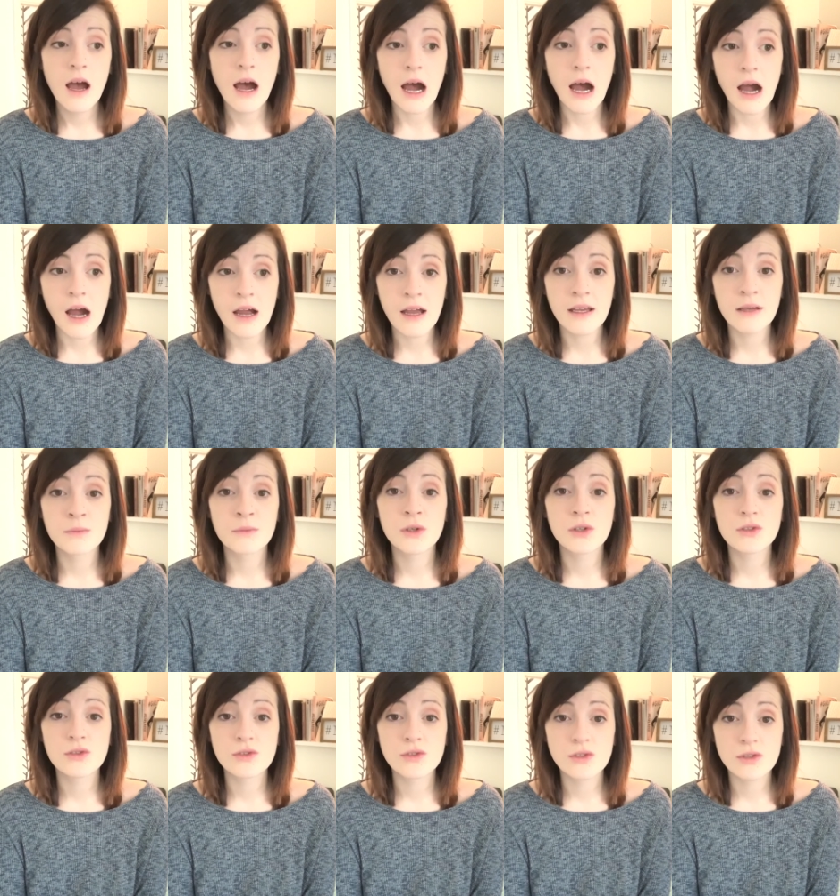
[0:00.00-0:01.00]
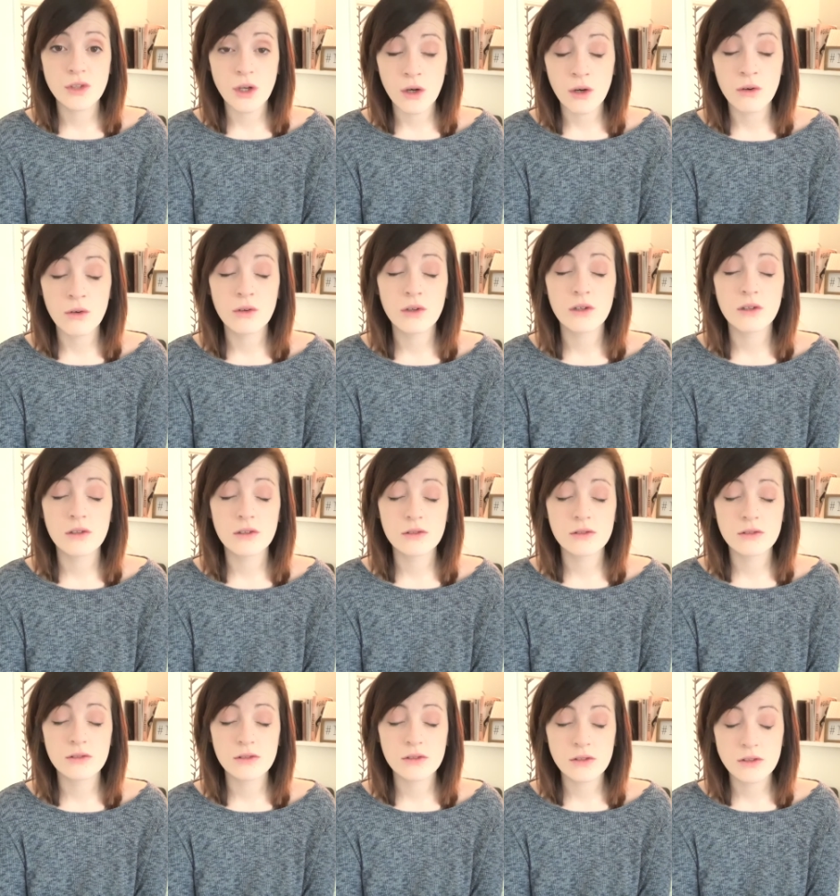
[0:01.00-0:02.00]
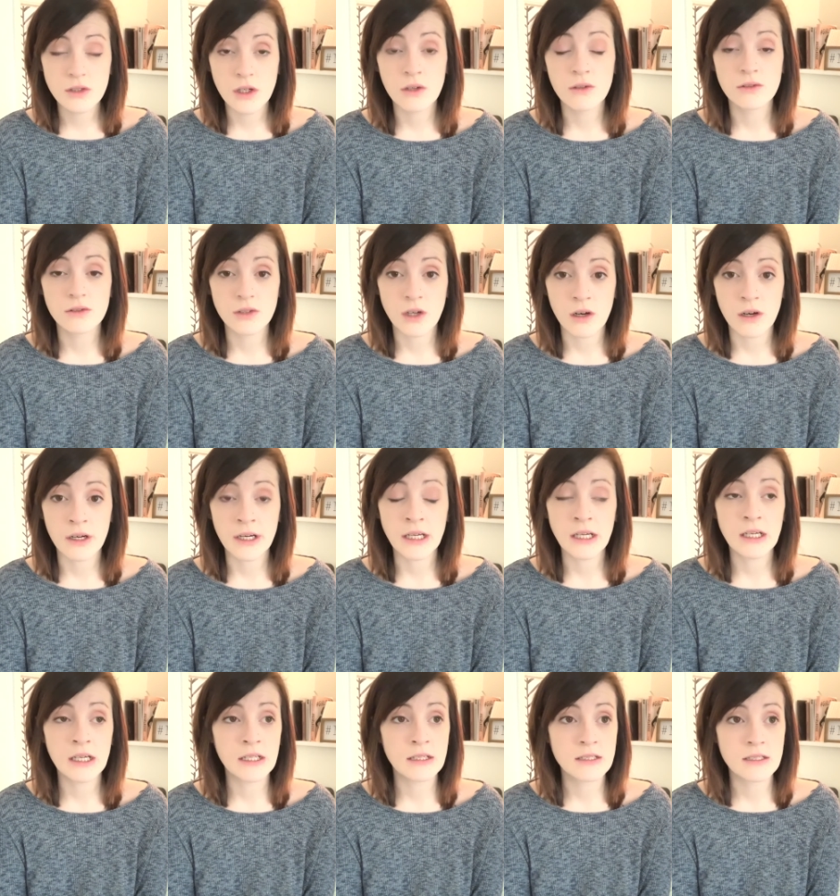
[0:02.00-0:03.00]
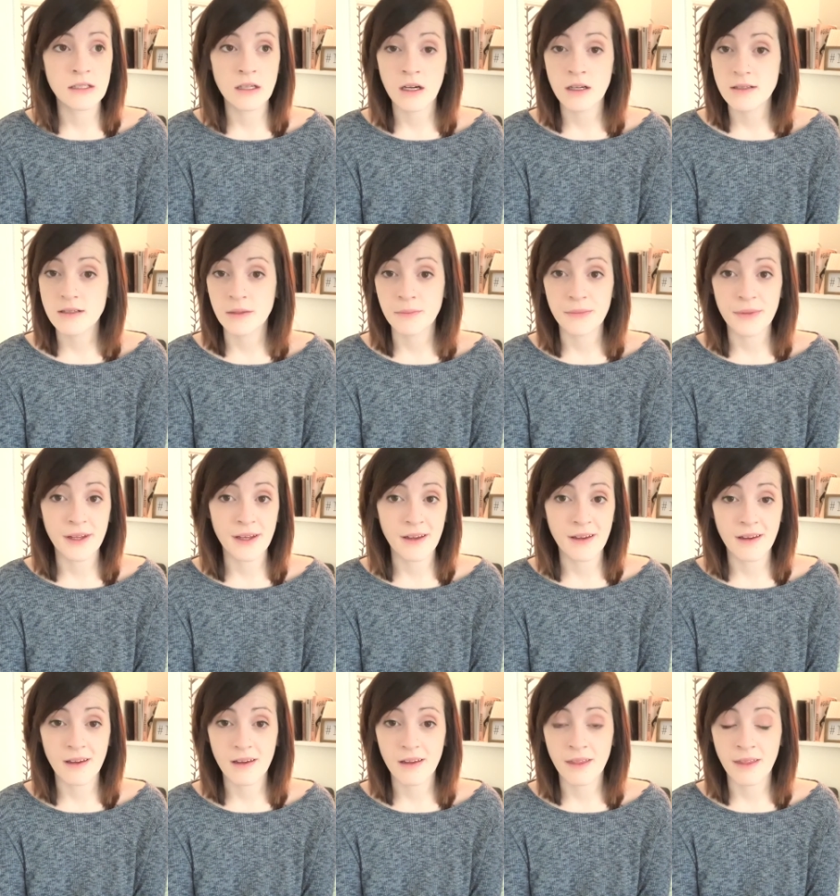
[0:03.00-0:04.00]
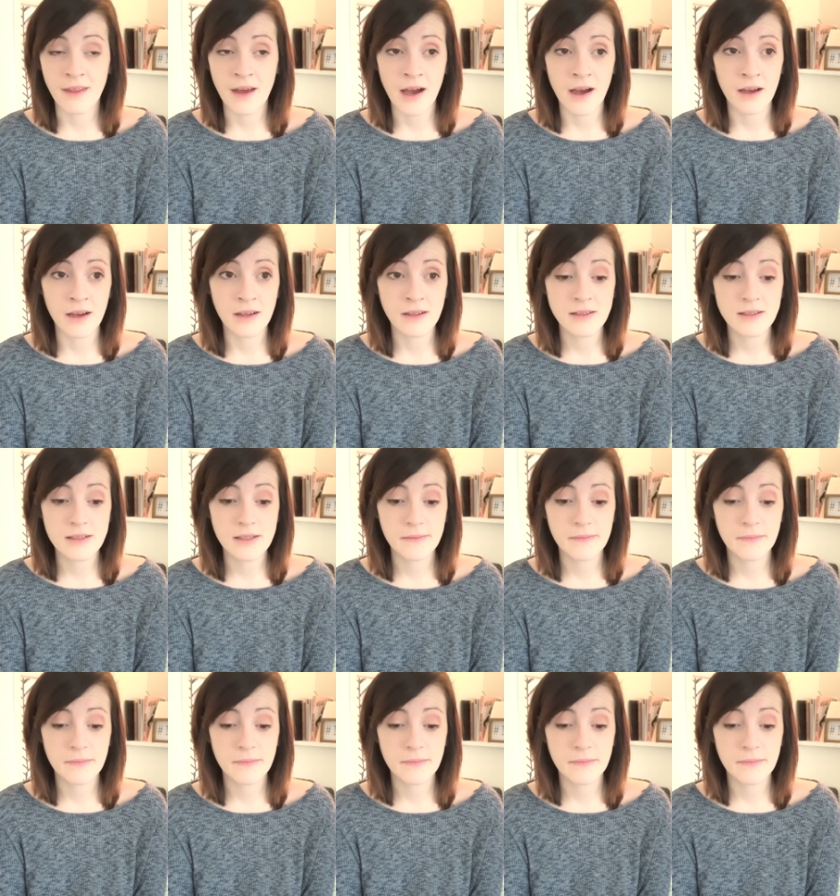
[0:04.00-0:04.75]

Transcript: I am so sorry. It's not something that